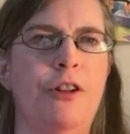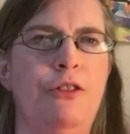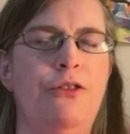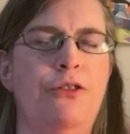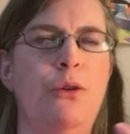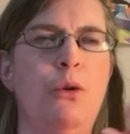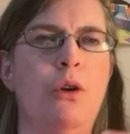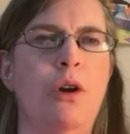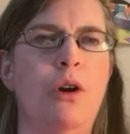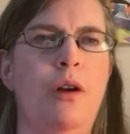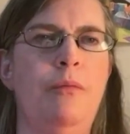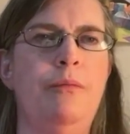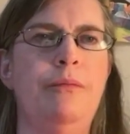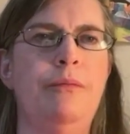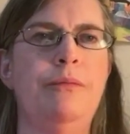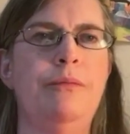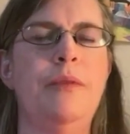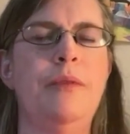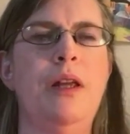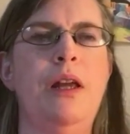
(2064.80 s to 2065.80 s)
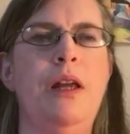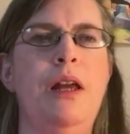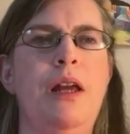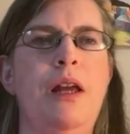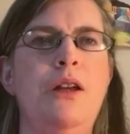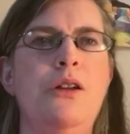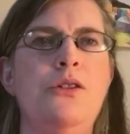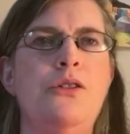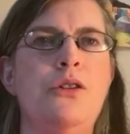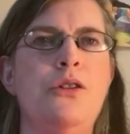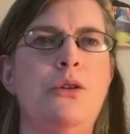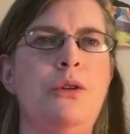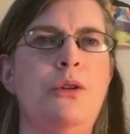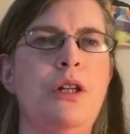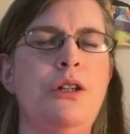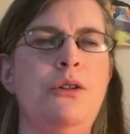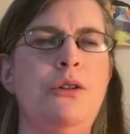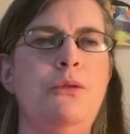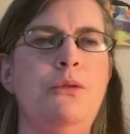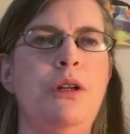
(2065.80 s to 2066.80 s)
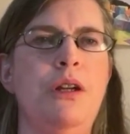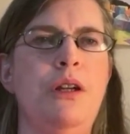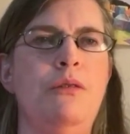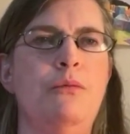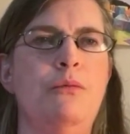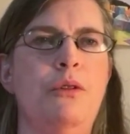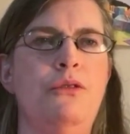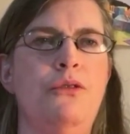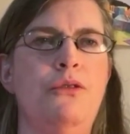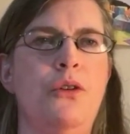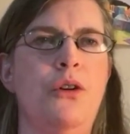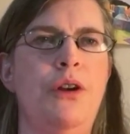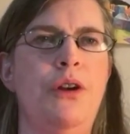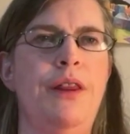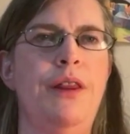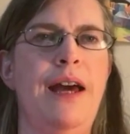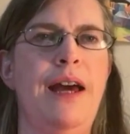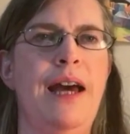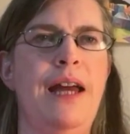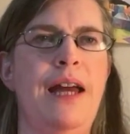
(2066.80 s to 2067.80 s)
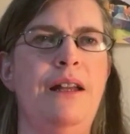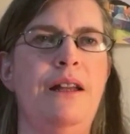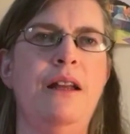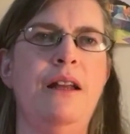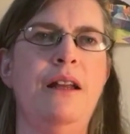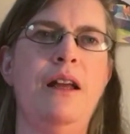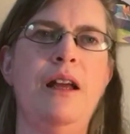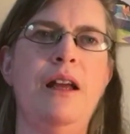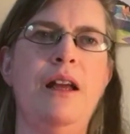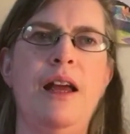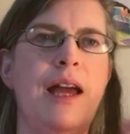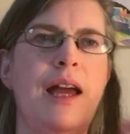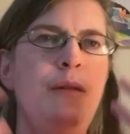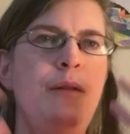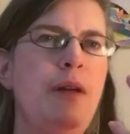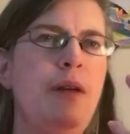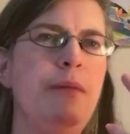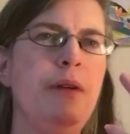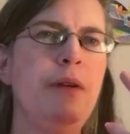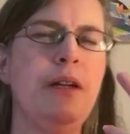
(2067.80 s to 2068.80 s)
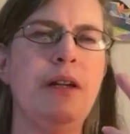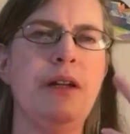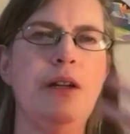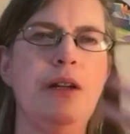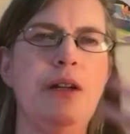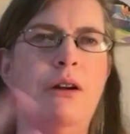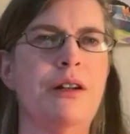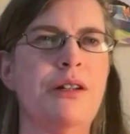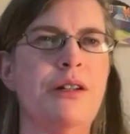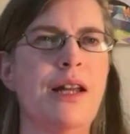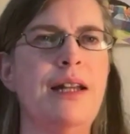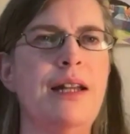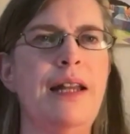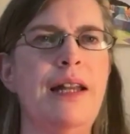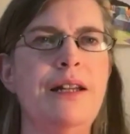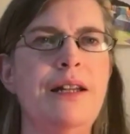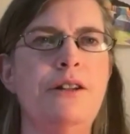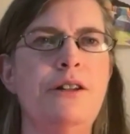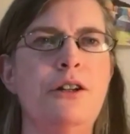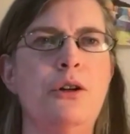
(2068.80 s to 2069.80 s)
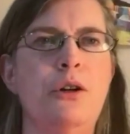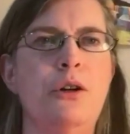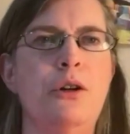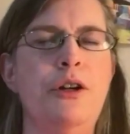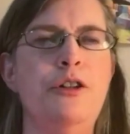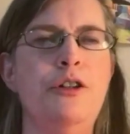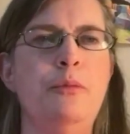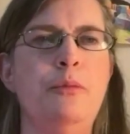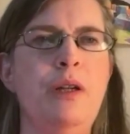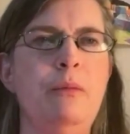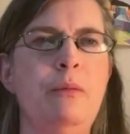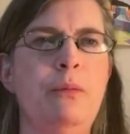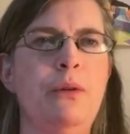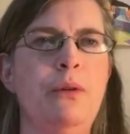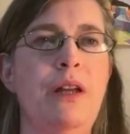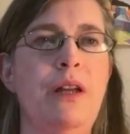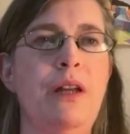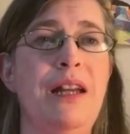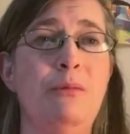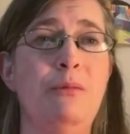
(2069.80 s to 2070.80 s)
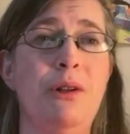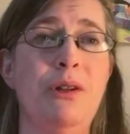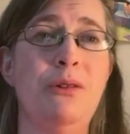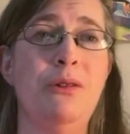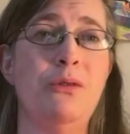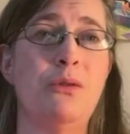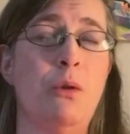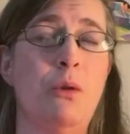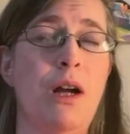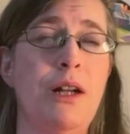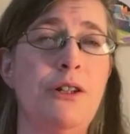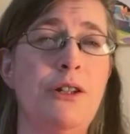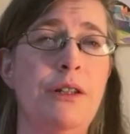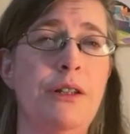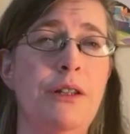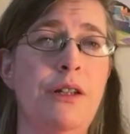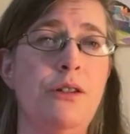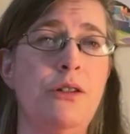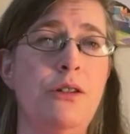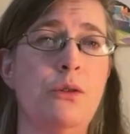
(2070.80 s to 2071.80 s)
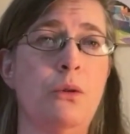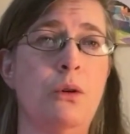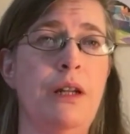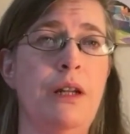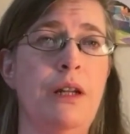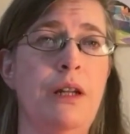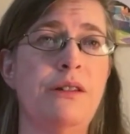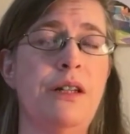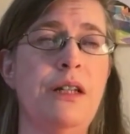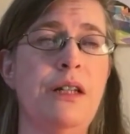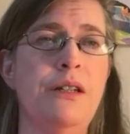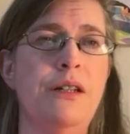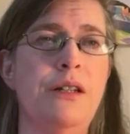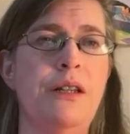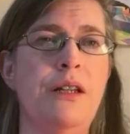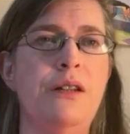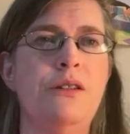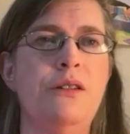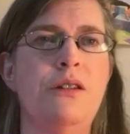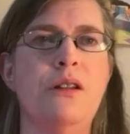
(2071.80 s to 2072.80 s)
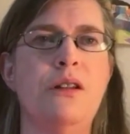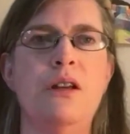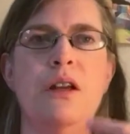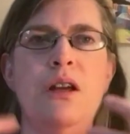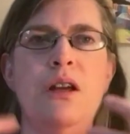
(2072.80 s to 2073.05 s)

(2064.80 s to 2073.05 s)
forum so that you can refer to that. And maybe, because I'd like to encourage people, anyone who's watching this or listening to this,